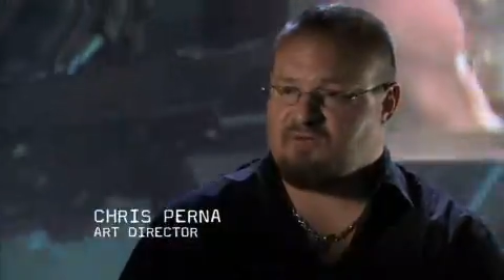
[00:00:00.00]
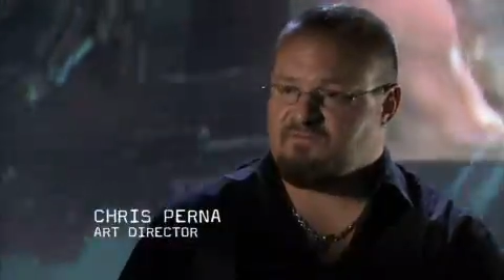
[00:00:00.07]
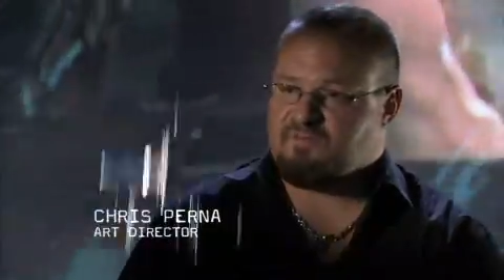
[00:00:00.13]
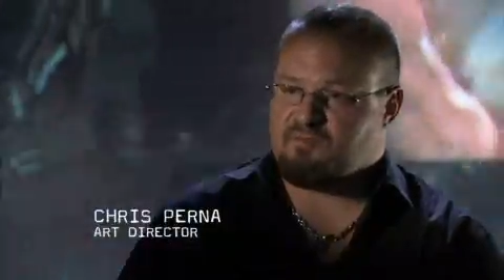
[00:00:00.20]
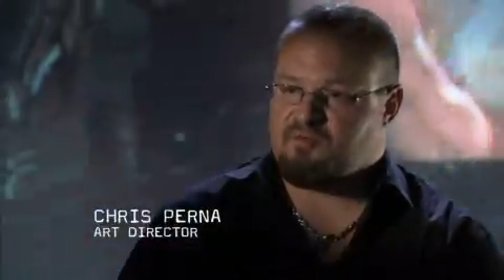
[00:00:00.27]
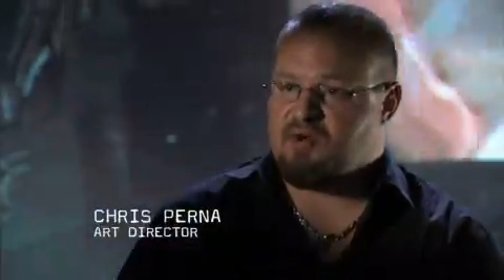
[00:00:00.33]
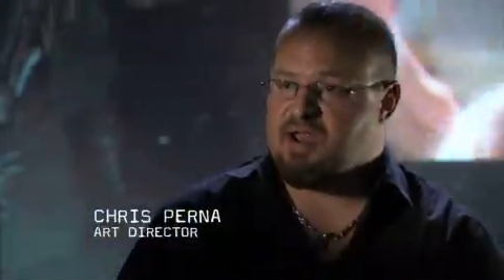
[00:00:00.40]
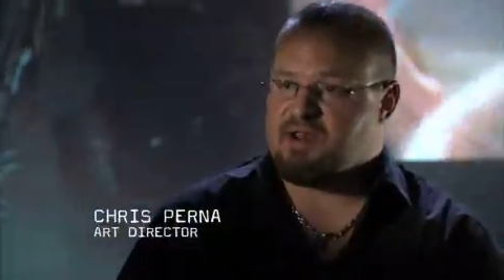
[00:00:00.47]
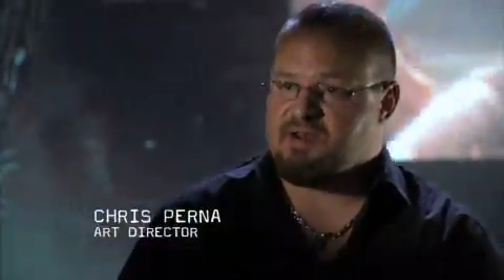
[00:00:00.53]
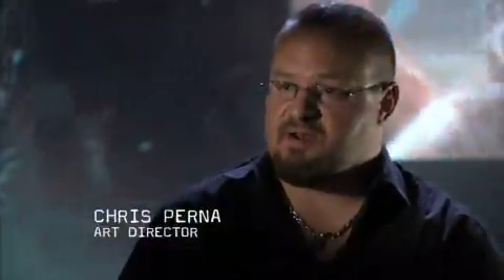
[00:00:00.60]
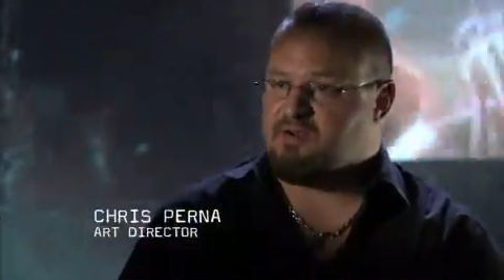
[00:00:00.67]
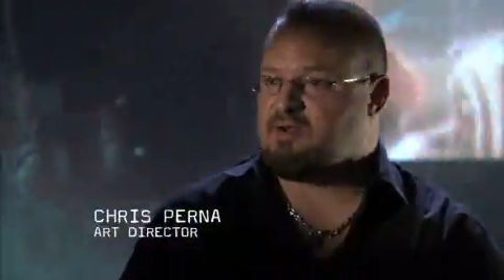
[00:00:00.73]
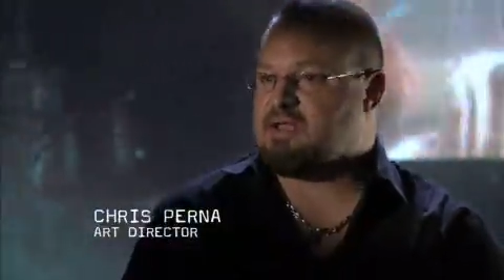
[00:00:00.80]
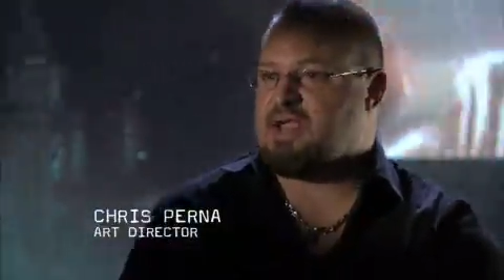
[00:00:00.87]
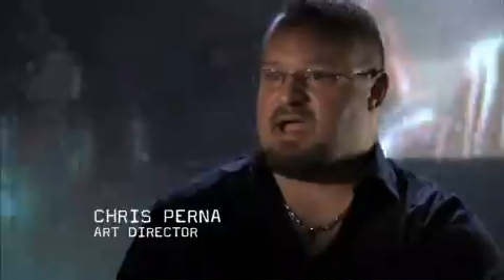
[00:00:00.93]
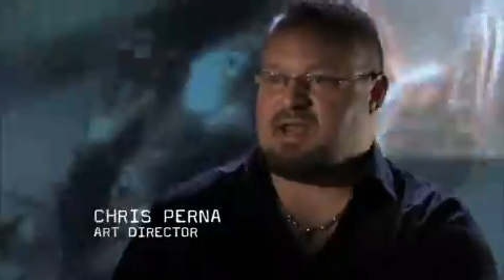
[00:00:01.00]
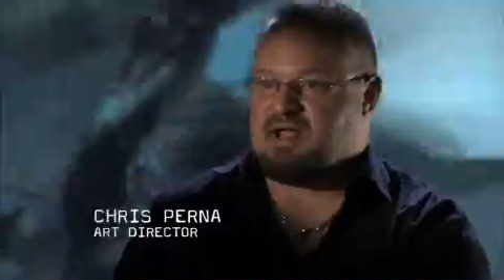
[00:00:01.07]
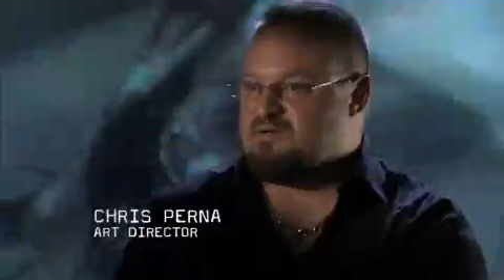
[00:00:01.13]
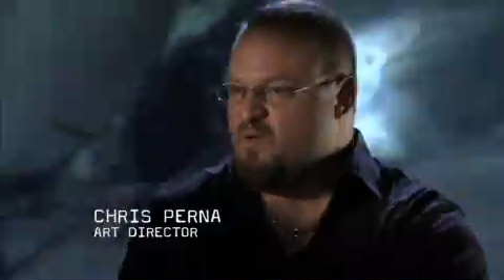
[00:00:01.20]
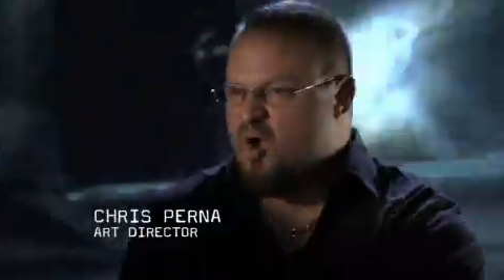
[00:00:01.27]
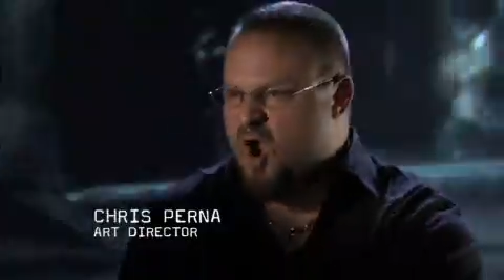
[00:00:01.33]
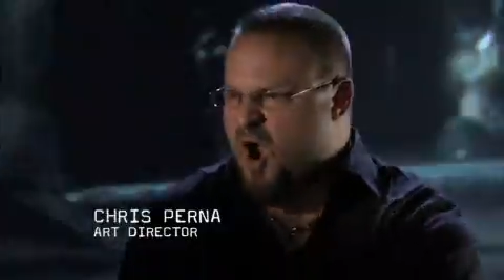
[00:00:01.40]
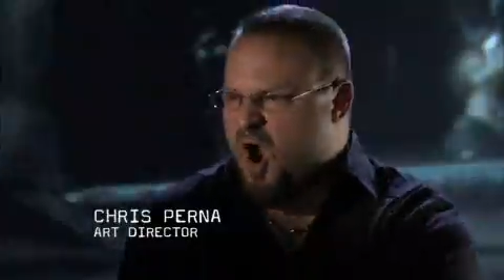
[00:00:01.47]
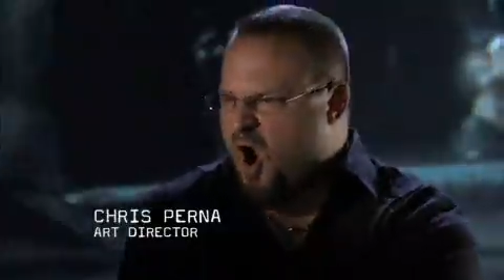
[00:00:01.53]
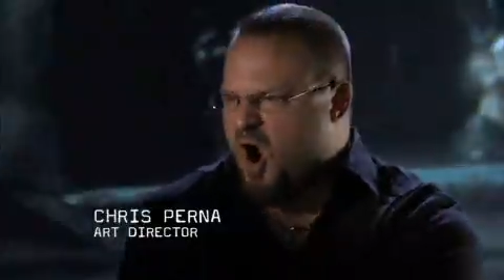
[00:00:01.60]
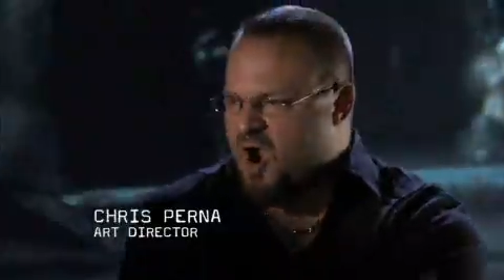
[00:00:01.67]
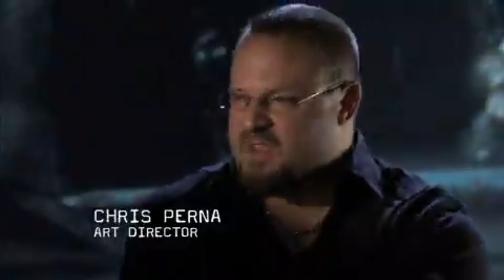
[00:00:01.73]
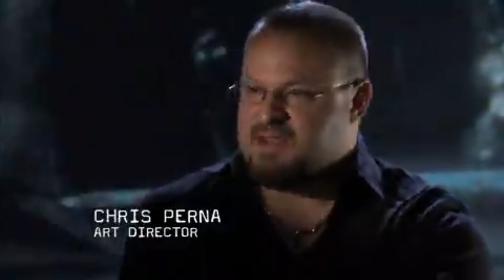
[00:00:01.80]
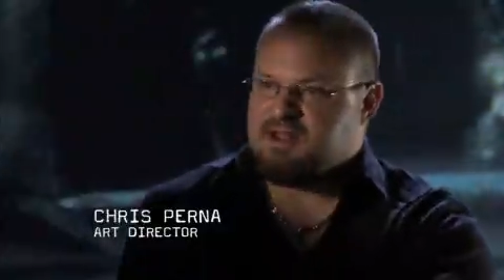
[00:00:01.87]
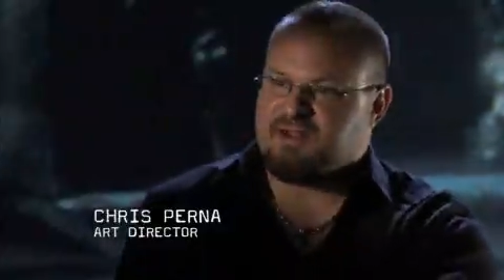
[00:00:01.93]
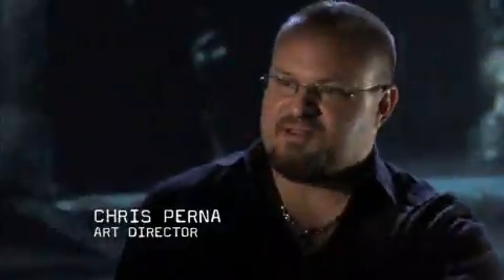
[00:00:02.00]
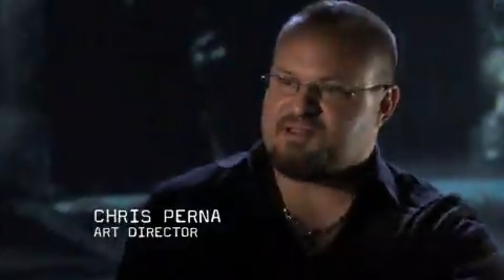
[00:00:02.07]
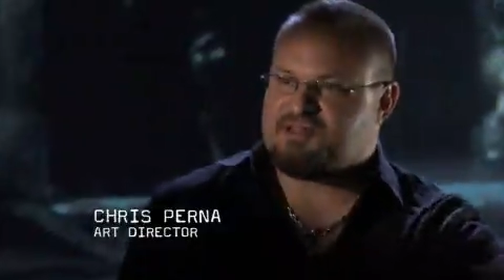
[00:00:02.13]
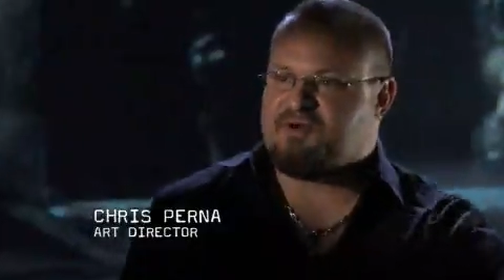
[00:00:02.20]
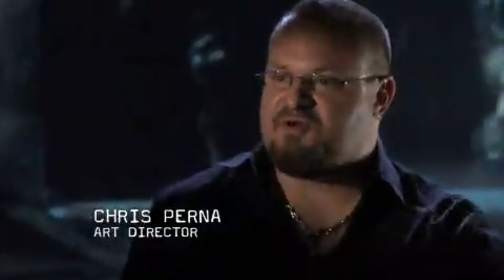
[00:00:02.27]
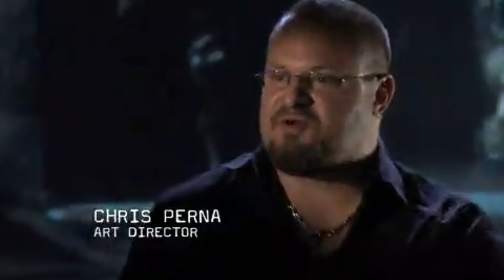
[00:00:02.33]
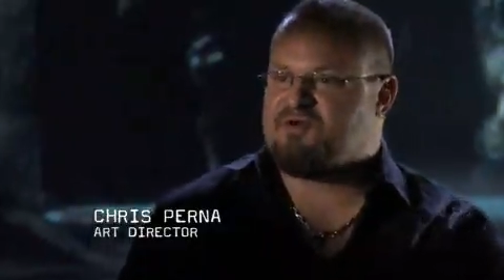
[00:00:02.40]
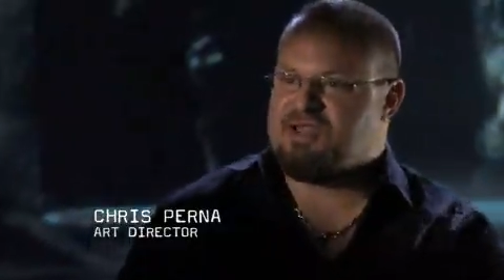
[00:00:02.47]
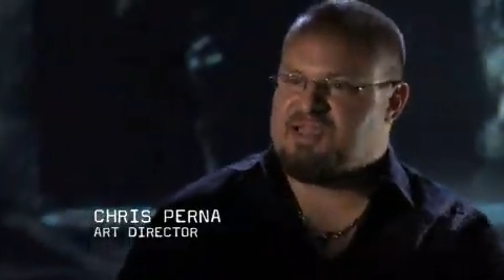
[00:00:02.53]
off the Predator, kind of raw, you know, just go